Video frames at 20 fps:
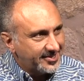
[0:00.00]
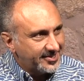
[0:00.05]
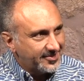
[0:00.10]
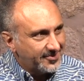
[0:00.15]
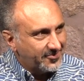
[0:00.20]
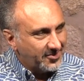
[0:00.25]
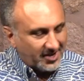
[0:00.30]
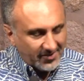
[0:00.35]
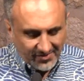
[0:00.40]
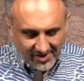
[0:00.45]

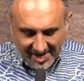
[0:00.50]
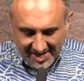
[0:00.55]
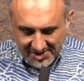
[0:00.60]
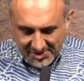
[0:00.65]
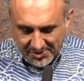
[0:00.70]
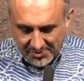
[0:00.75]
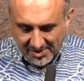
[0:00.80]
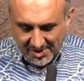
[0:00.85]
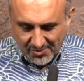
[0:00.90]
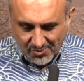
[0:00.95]
Whenever I
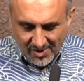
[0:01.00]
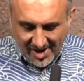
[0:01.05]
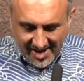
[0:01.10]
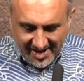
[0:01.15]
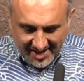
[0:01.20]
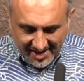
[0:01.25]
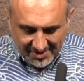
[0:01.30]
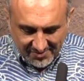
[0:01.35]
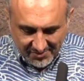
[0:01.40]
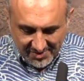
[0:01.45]
do a
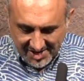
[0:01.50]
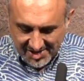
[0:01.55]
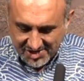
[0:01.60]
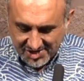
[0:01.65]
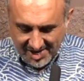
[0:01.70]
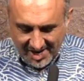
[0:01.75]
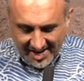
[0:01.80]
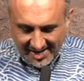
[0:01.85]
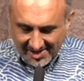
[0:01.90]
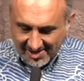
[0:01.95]
wedding,
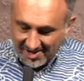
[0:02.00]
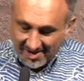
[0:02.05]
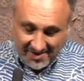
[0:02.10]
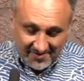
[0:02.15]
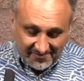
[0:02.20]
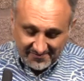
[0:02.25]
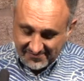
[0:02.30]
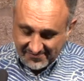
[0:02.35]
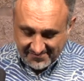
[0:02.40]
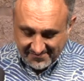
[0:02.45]
which I
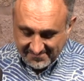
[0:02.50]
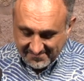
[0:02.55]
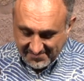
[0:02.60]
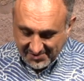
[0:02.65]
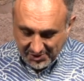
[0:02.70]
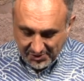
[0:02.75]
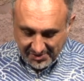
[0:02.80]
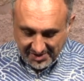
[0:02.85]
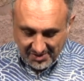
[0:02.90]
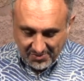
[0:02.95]
love
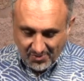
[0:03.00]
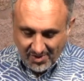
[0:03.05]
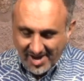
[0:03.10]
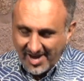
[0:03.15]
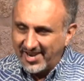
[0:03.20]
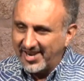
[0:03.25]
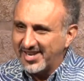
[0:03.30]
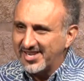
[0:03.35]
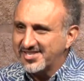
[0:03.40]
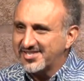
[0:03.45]
doing
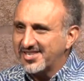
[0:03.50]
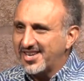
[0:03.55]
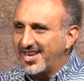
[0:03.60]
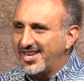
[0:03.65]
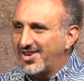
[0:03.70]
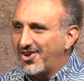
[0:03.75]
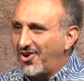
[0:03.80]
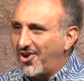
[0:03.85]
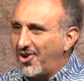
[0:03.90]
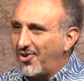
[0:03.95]
weddings,
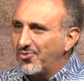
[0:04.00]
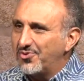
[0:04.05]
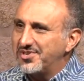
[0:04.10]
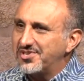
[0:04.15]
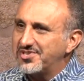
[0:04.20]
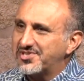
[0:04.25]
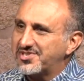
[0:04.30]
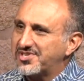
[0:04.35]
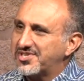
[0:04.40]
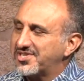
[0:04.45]
I
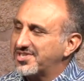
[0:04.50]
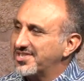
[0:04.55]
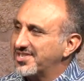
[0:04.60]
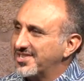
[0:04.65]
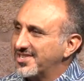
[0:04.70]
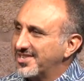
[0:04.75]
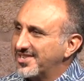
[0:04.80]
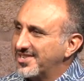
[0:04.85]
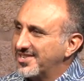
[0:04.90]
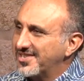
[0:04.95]
always
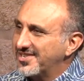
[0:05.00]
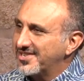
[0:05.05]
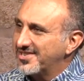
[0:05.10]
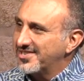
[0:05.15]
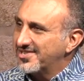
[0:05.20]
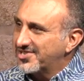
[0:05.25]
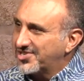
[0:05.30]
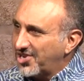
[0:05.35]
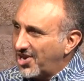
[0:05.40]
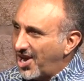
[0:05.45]

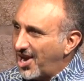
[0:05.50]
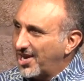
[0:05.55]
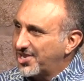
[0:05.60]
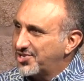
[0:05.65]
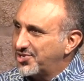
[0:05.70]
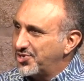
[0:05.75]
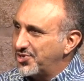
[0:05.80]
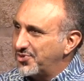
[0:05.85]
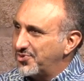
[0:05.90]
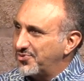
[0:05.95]
talk
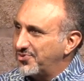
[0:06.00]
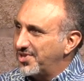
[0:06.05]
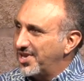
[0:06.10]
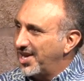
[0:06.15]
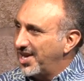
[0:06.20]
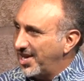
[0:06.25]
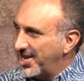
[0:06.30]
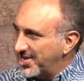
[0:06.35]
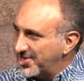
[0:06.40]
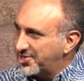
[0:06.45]
to the
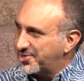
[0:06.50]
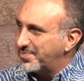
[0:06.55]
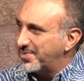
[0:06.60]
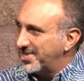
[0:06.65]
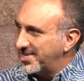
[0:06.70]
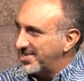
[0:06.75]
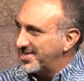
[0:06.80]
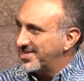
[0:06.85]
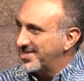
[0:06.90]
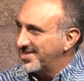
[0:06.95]

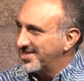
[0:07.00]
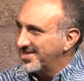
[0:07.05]
husband